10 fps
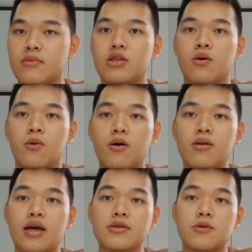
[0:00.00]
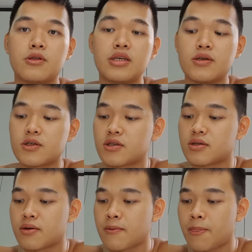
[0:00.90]
the world likes to teach.
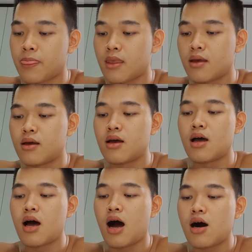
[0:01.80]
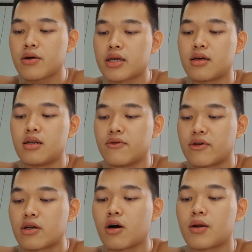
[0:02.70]
How can a
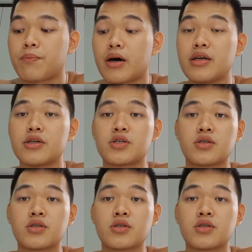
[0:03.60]
living God punish?